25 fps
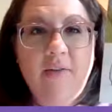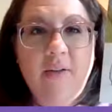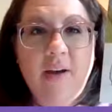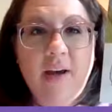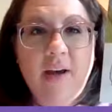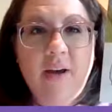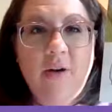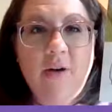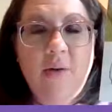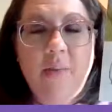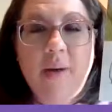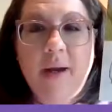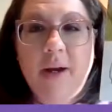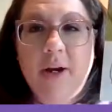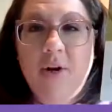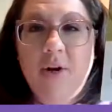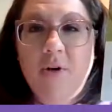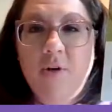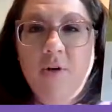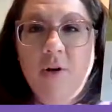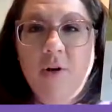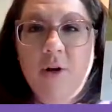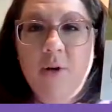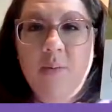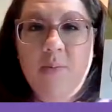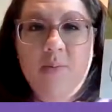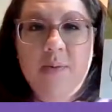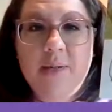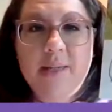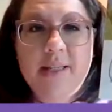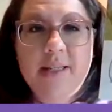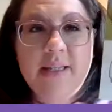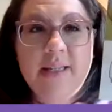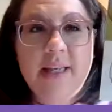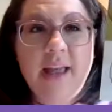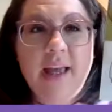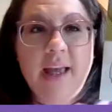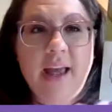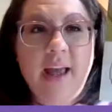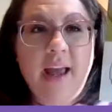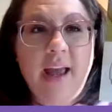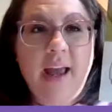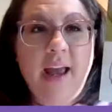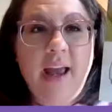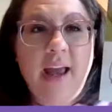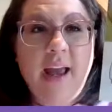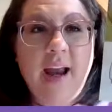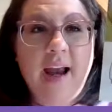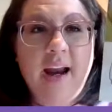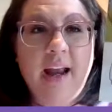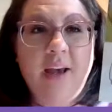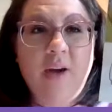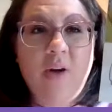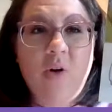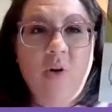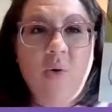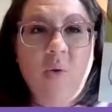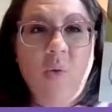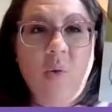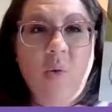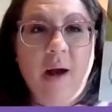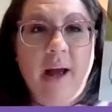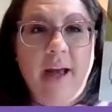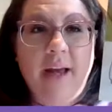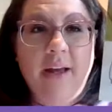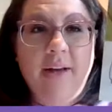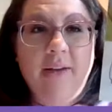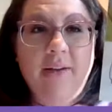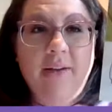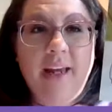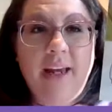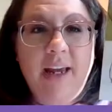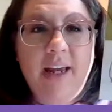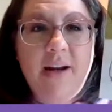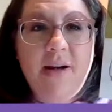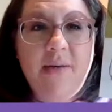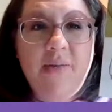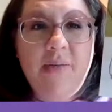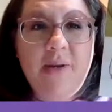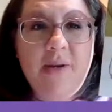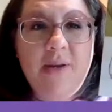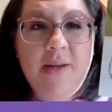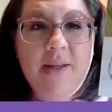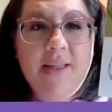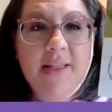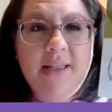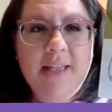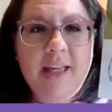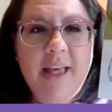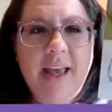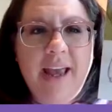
I go to my groups and I go to wild animals,